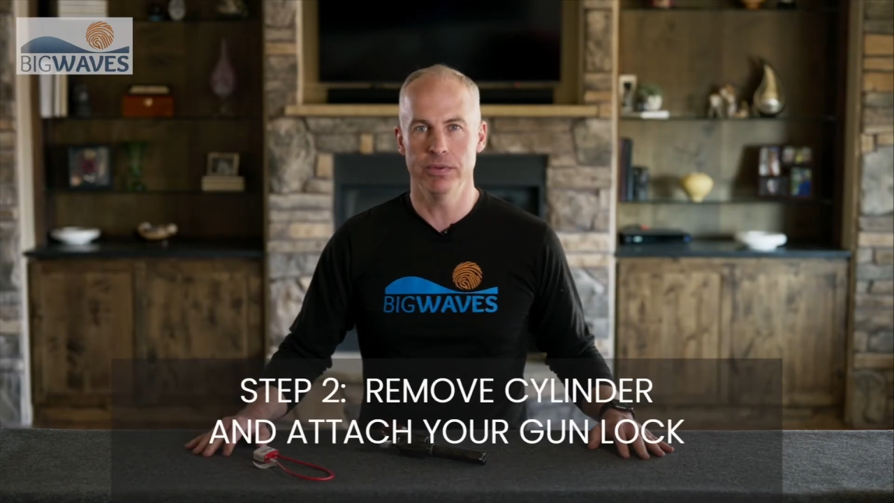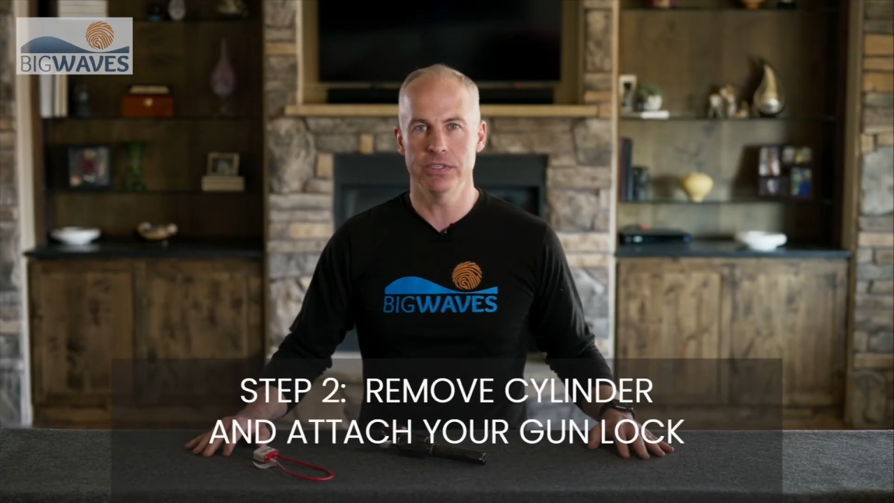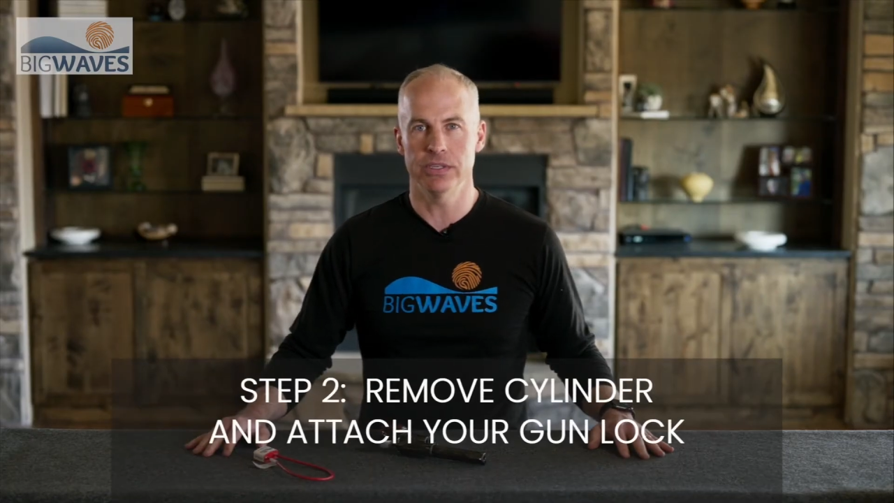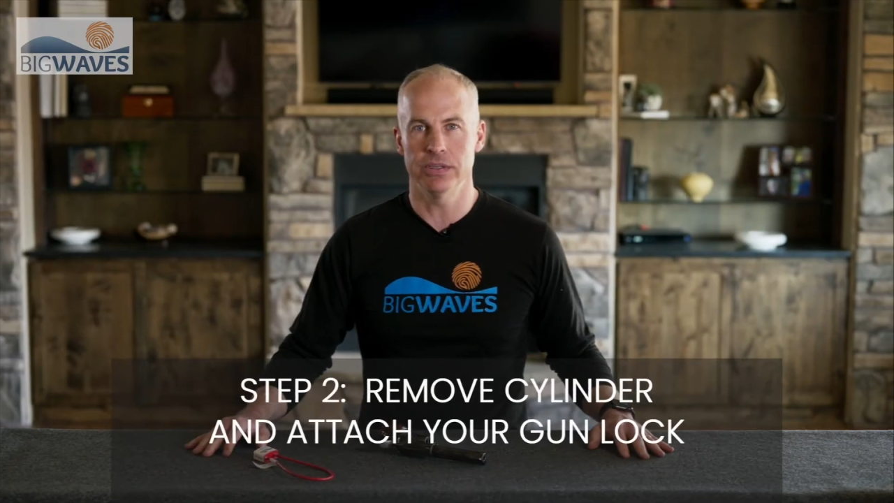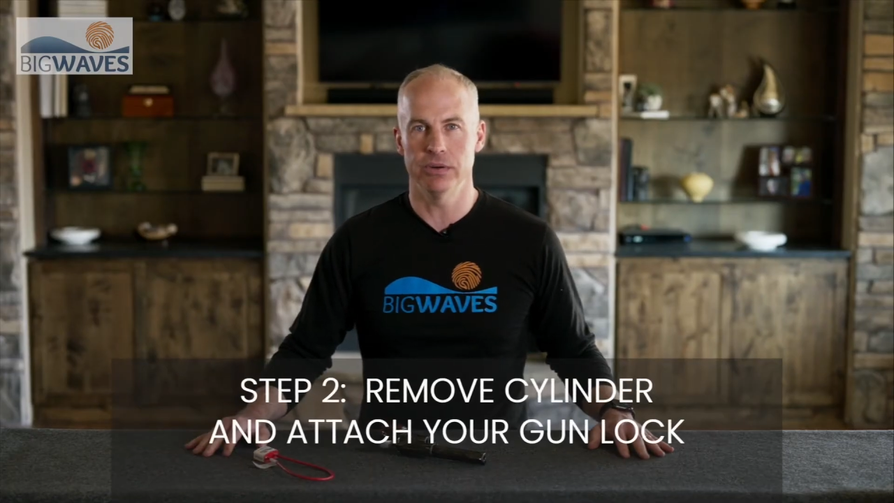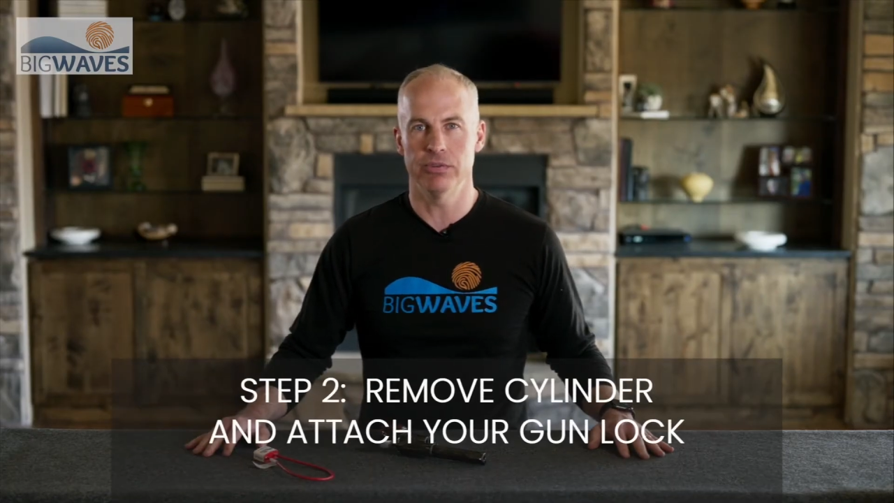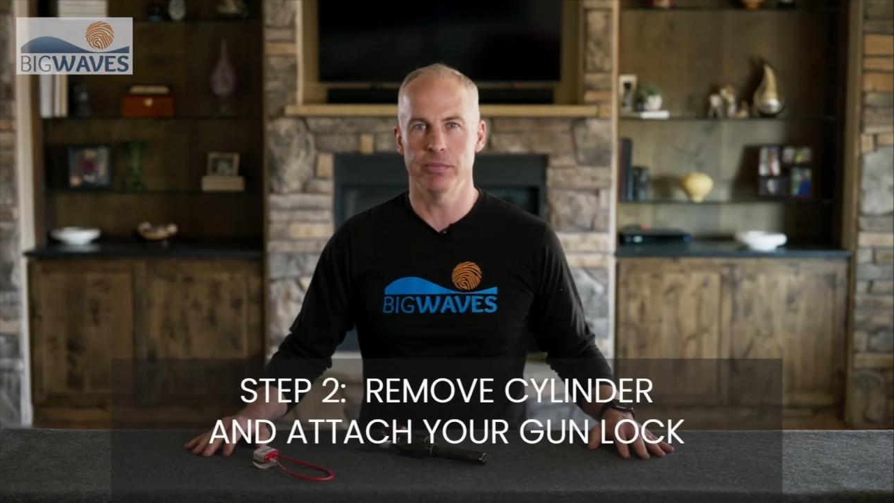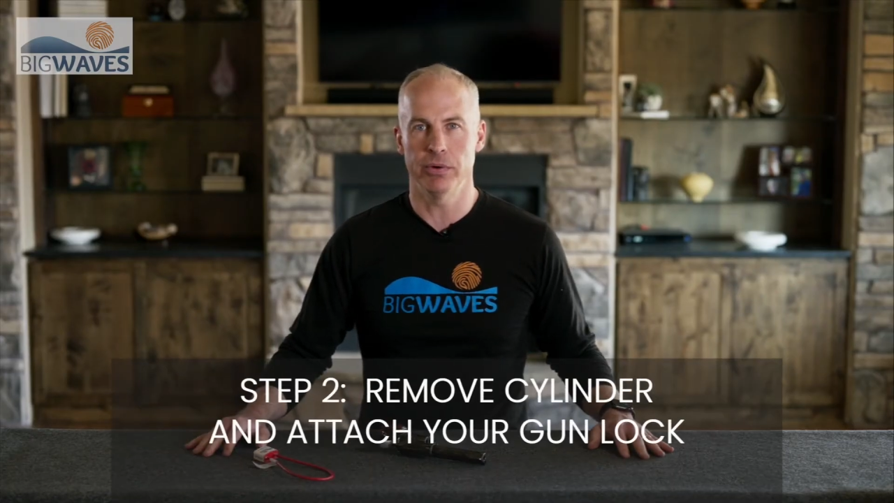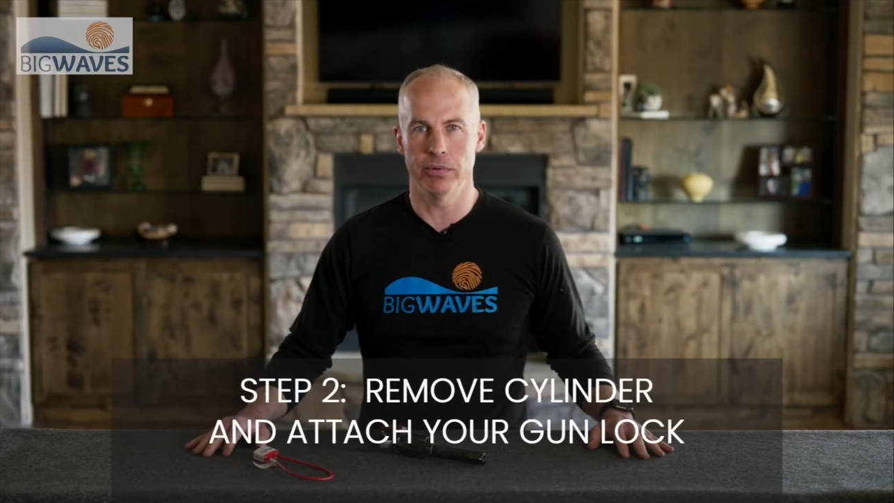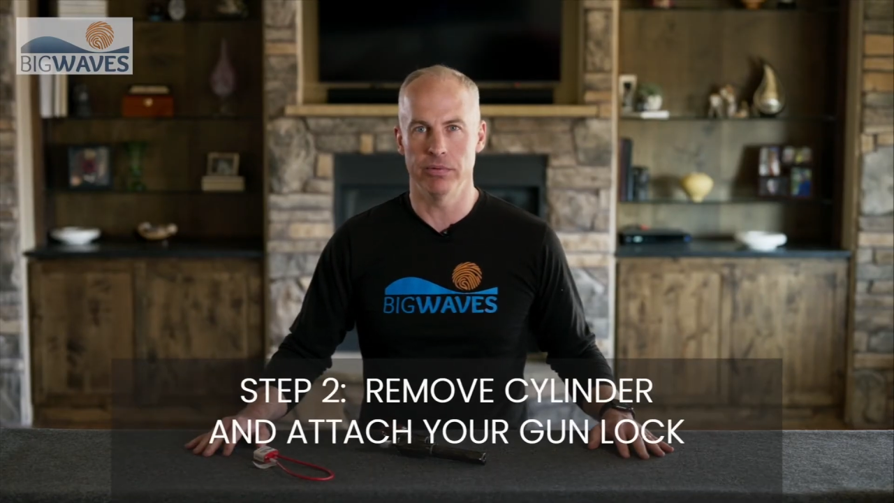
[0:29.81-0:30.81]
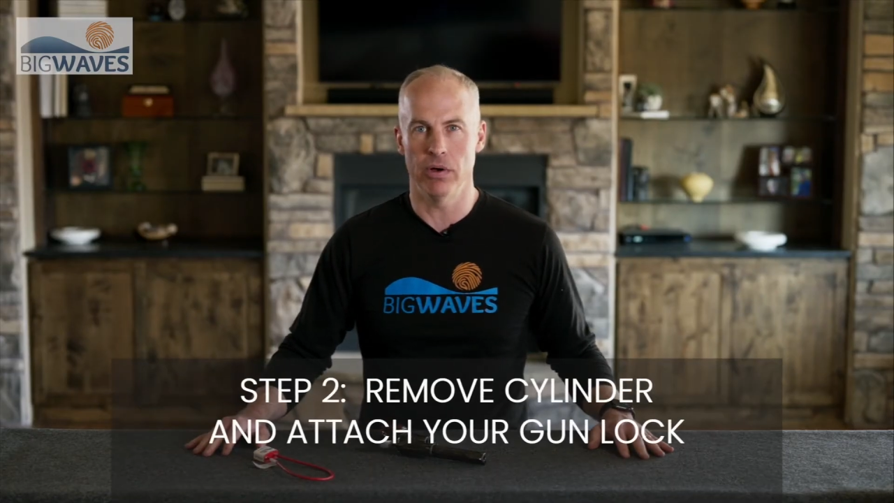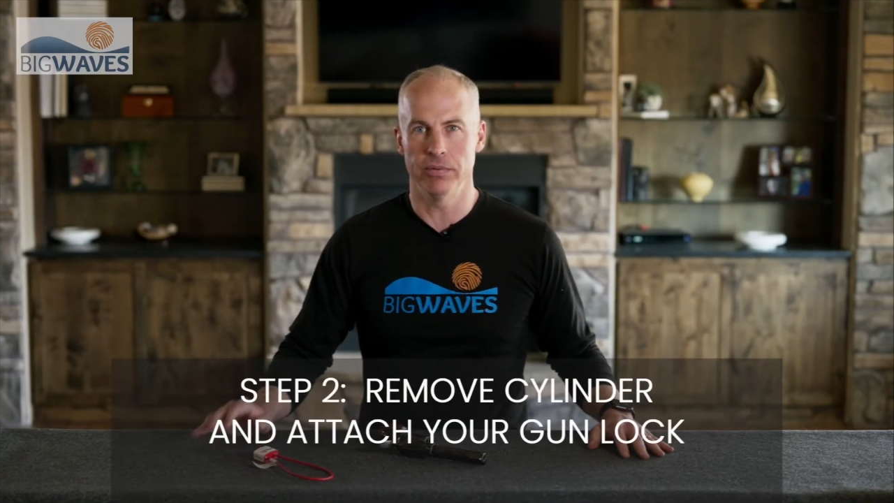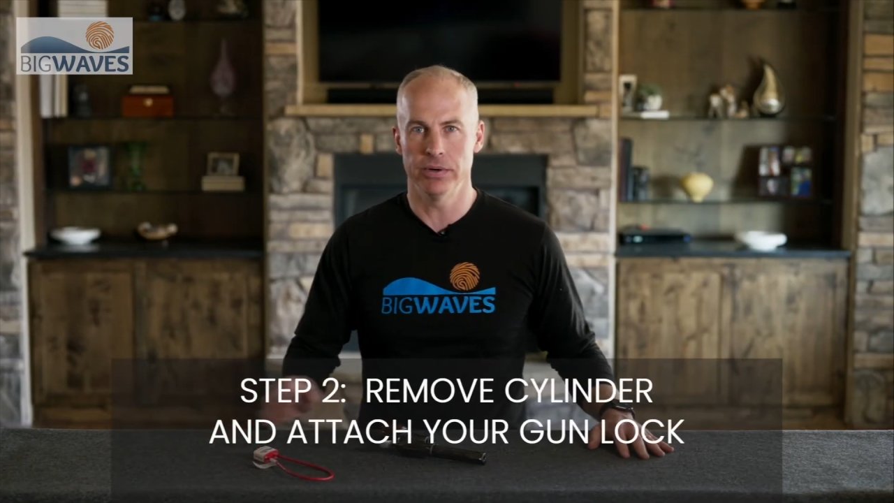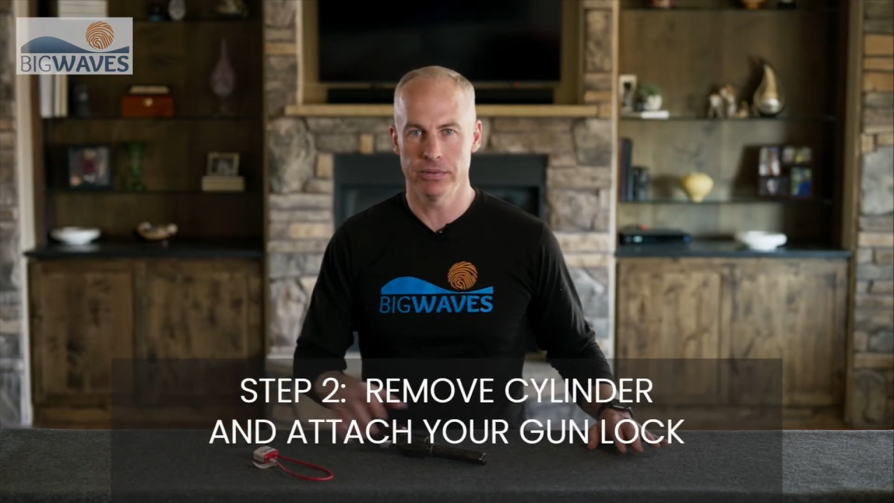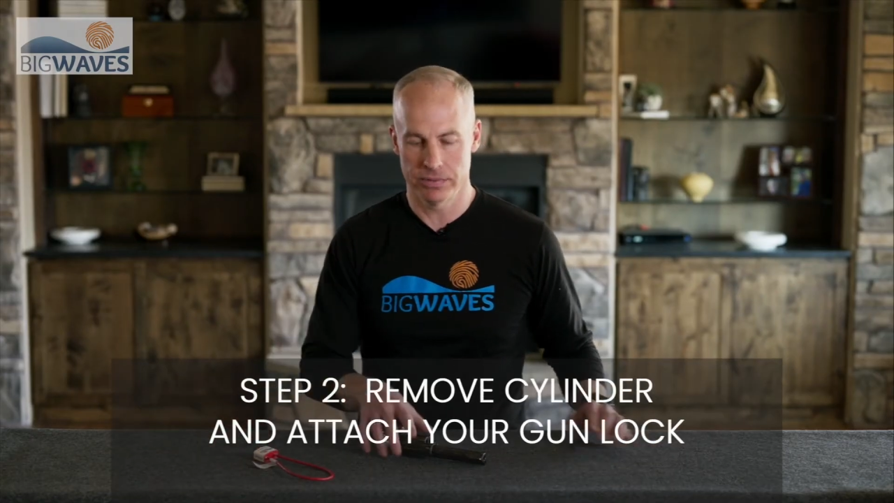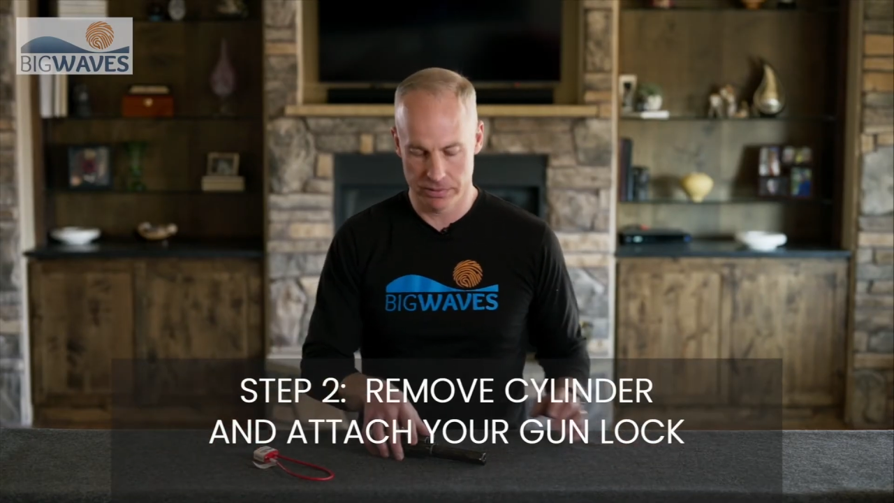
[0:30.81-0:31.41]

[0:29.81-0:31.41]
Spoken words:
the cylinder from your revolver.